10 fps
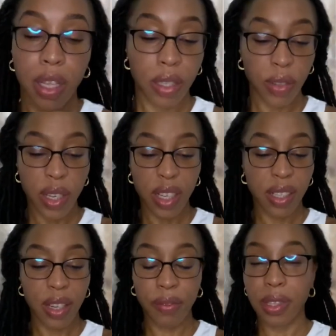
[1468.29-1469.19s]
So it
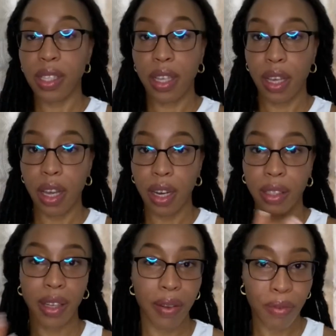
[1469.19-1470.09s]
doesn't even take a lot
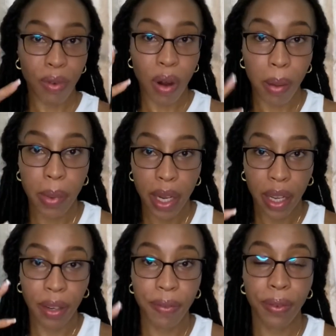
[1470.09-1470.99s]
of rubbing
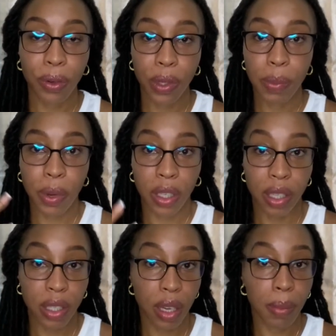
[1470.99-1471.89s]
in for the
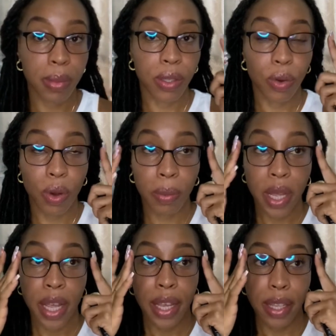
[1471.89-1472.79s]
product to absorb
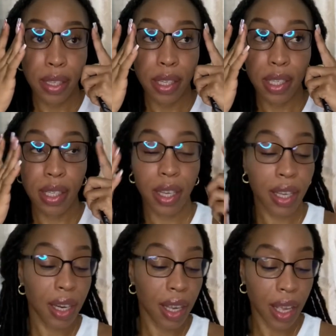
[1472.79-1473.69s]
into the
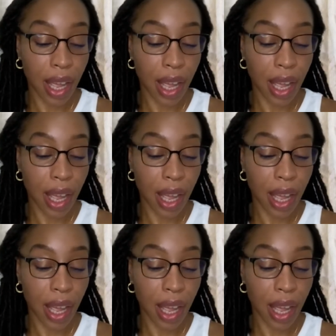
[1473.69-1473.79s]
skin.